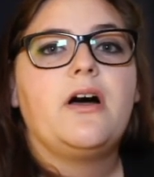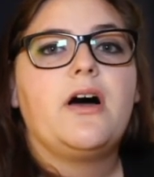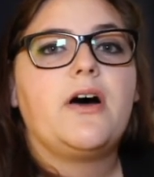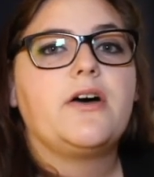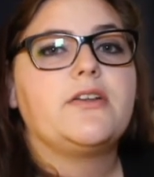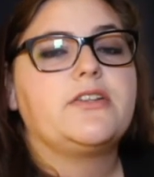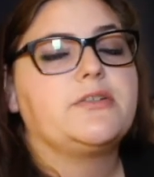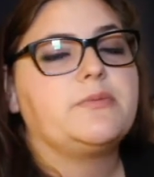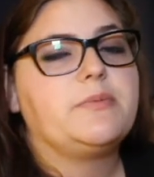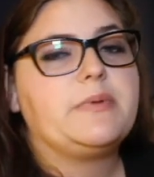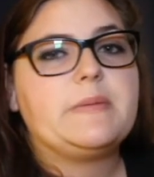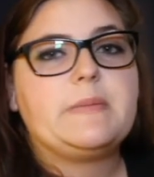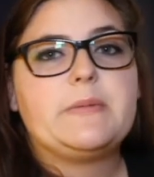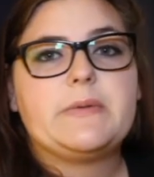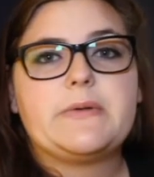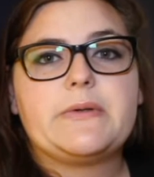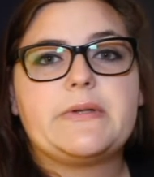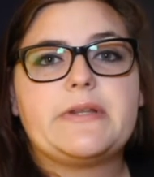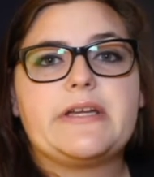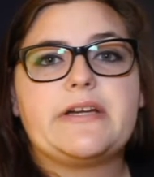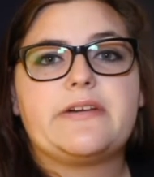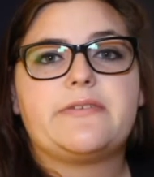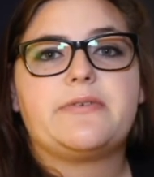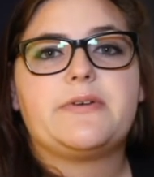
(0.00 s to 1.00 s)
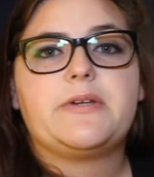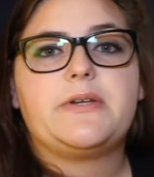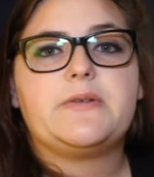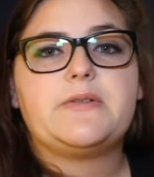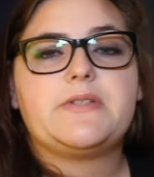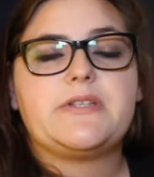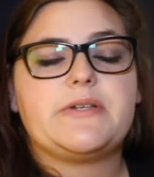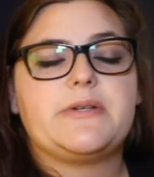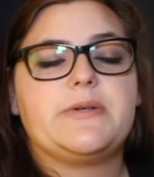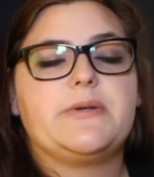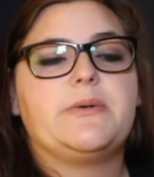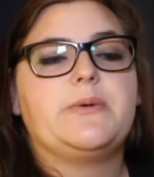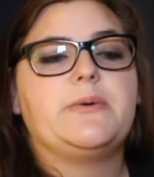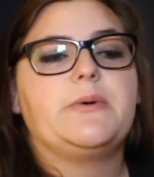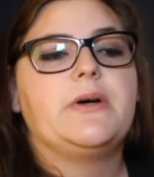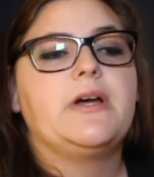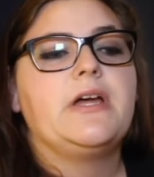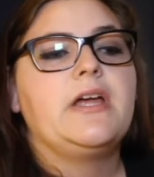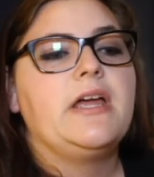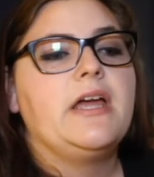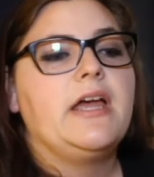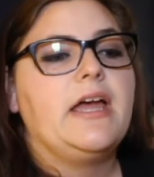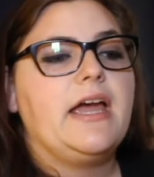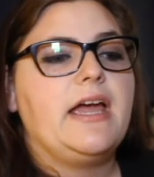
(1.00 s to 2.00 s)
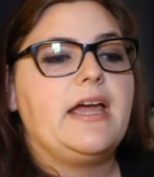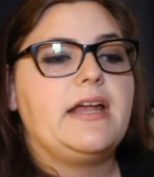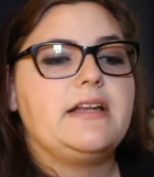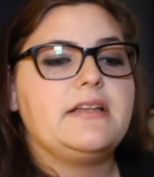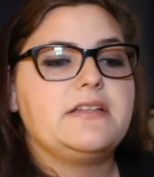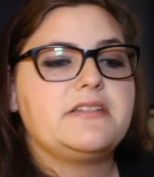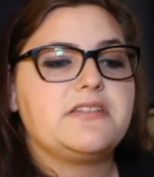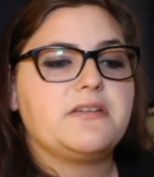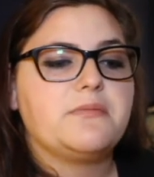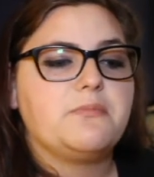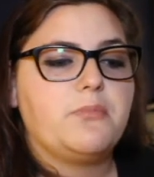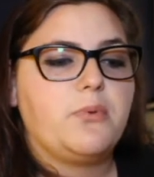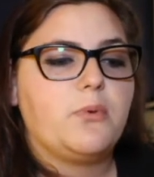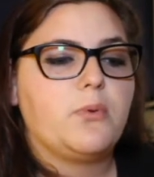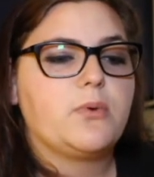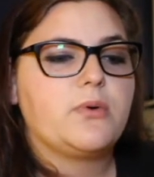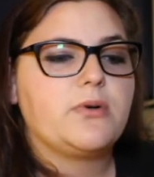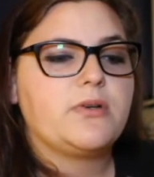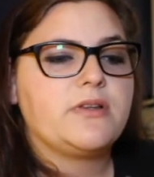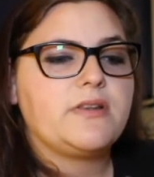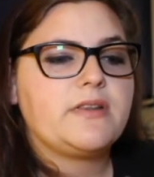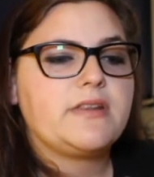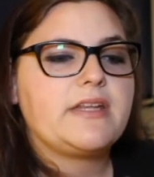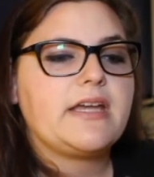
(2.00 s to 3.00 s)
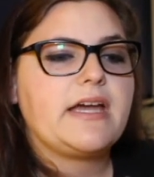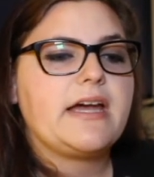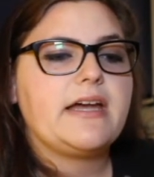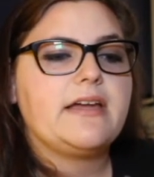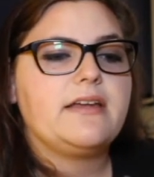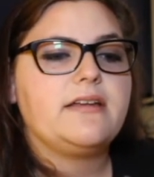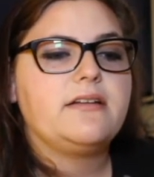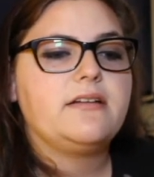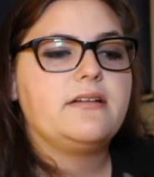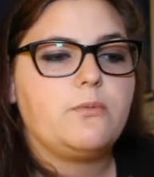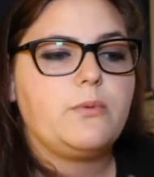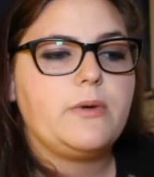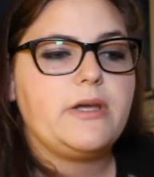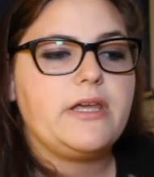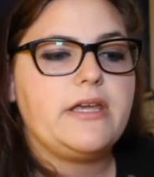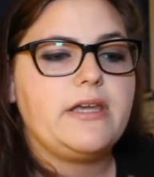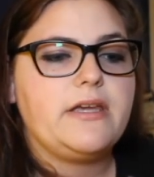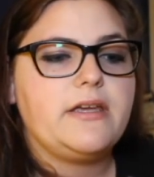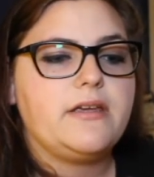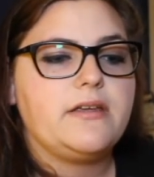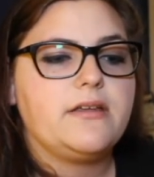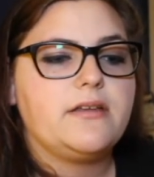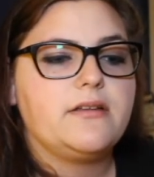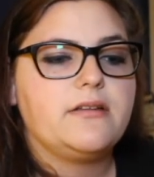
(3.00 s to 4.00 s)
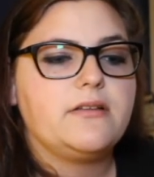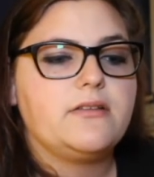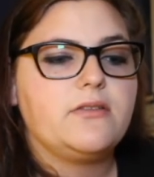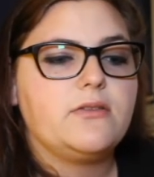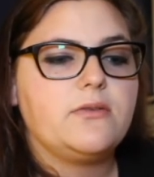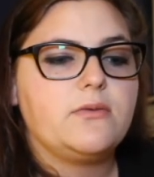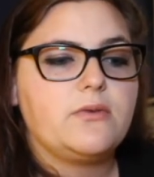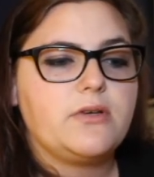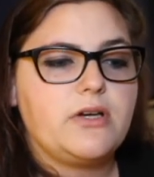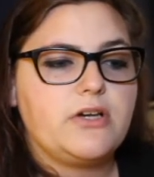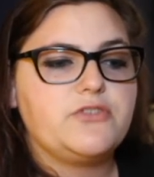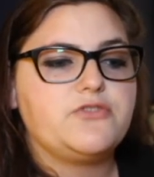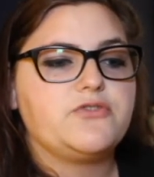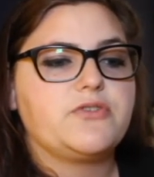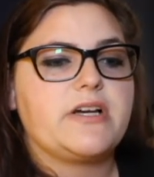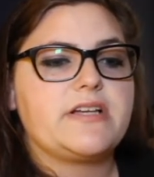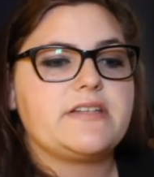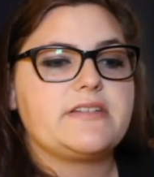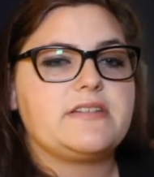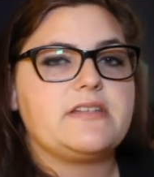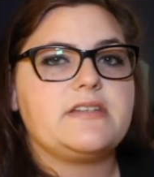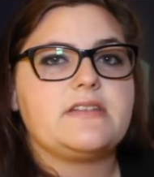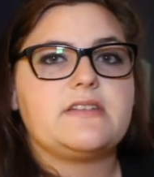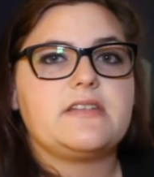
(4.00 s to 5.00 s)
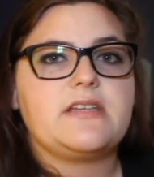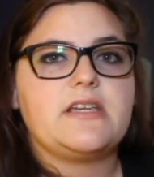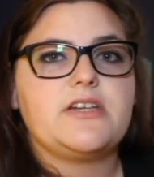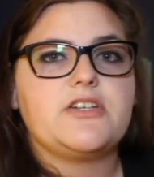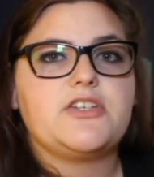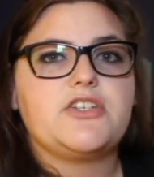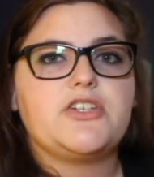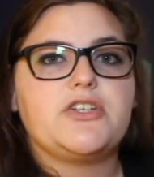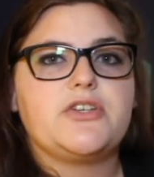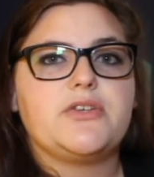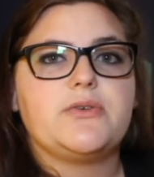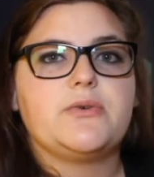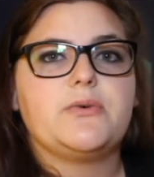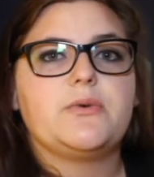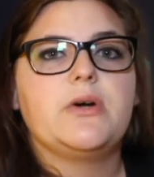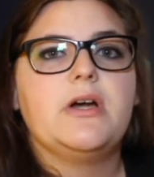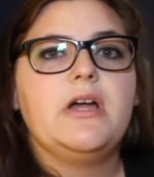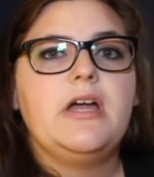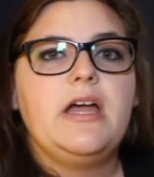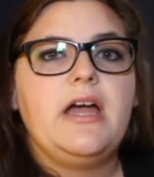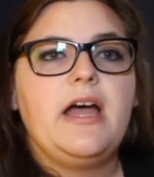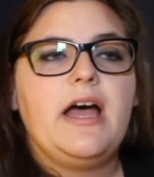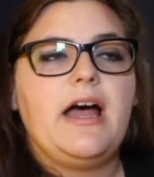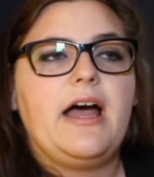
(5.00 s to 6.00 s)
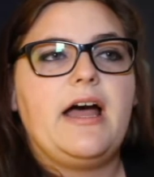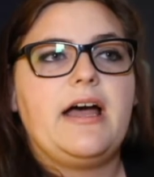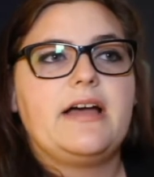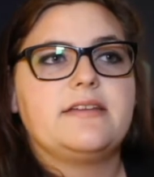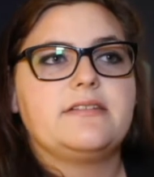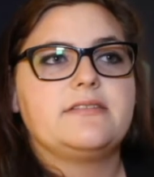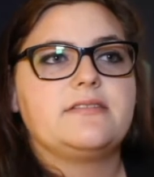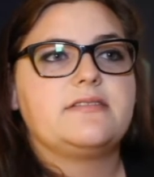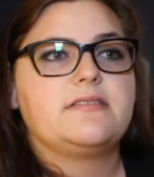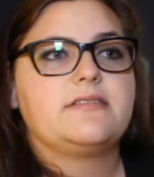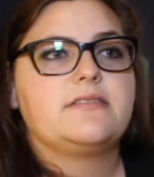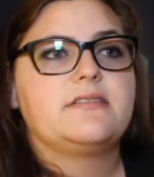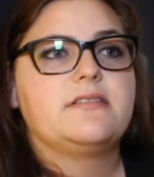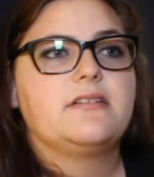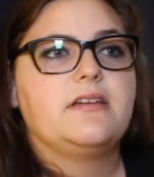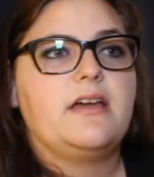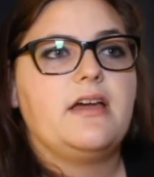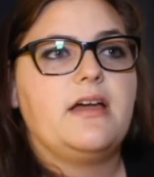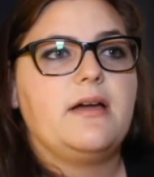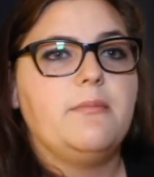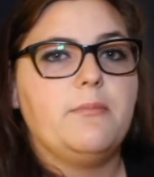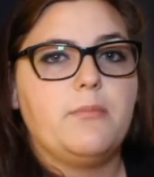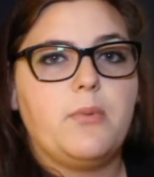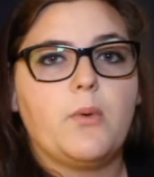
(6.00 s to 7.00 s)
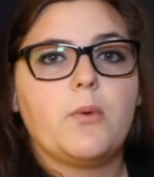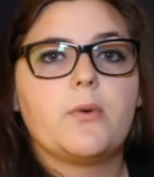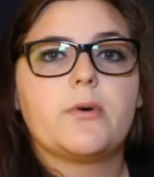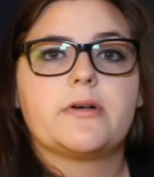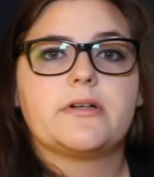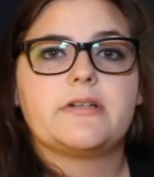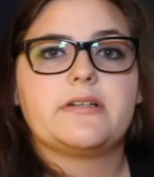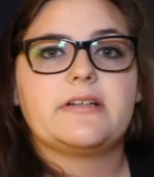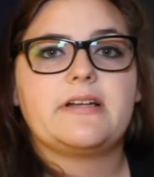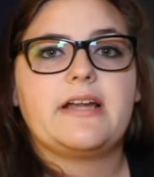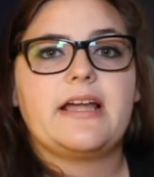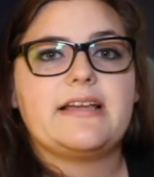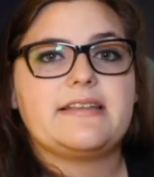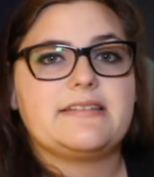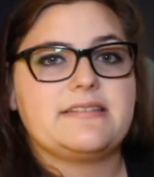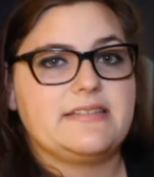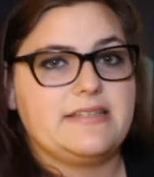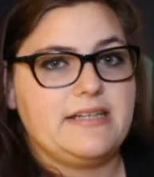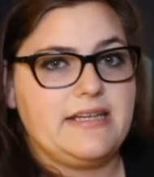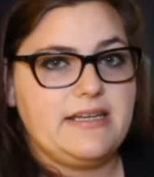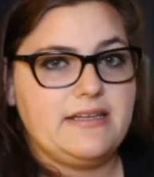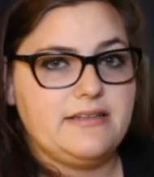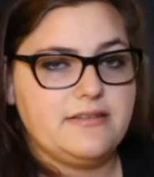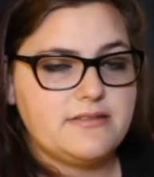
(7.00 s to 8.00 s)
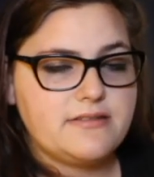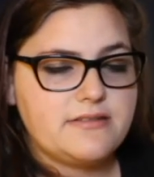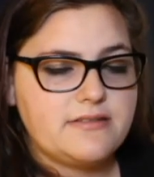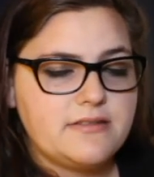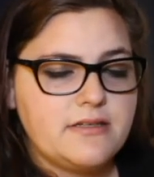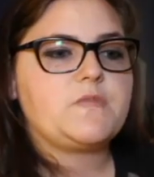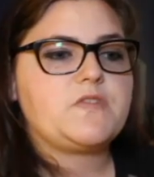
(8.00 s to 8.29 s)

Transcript: Other people are there for you too. And it's important that we address this issue as important as it is.